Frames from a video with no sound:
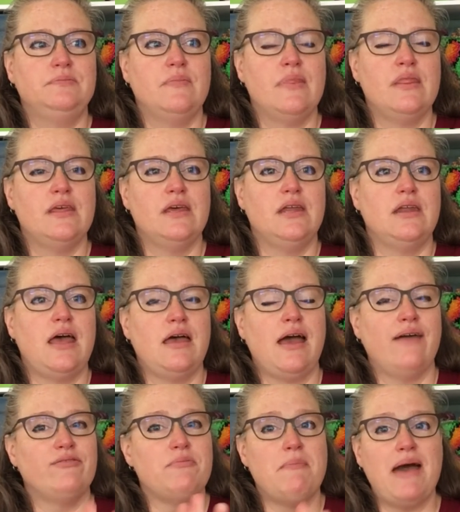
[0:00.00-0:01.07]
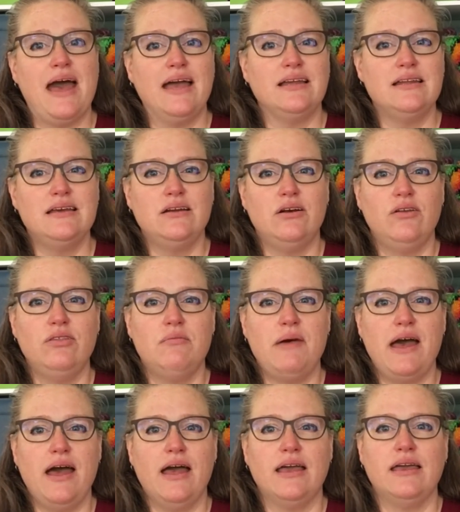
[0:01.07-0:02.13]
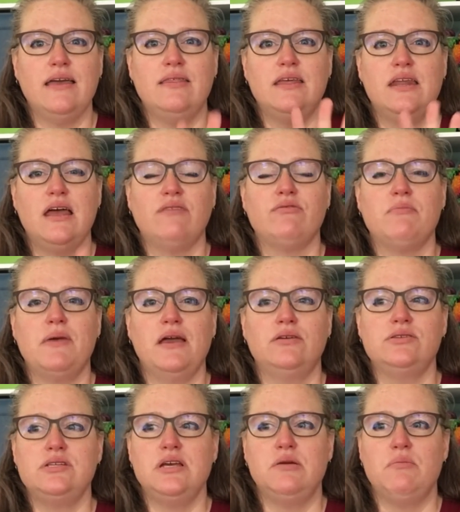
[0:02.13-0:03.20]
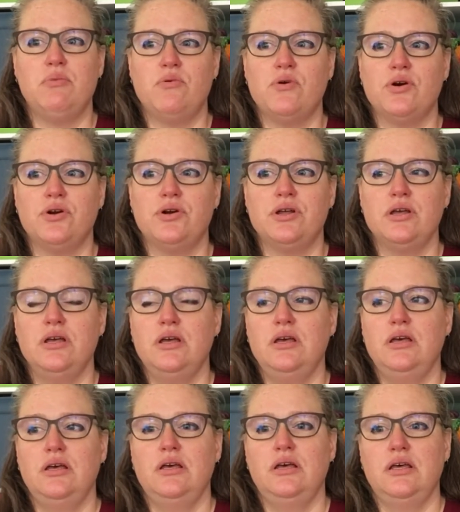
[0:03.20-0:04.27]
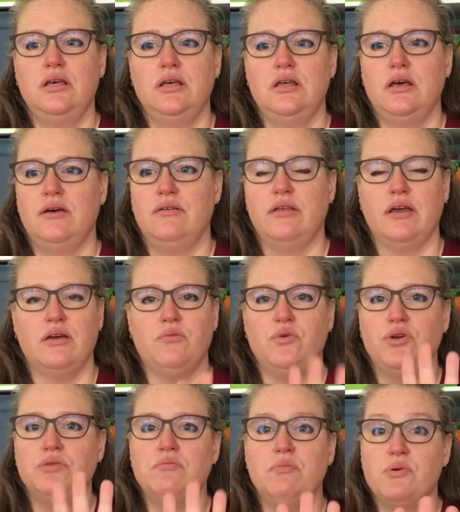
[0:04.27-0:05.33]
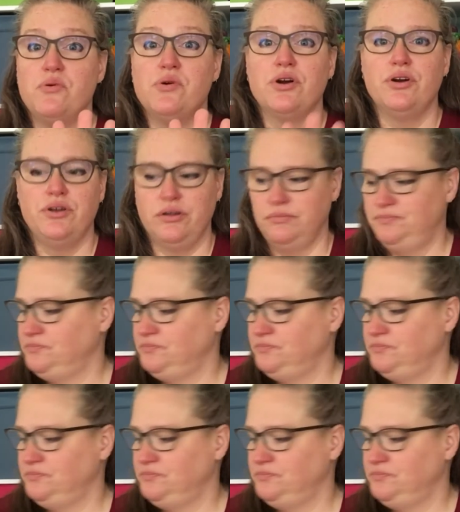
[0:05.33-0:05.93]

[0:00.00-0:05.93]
then have a magnet on the back, and then have a mounting board, like a wooden board,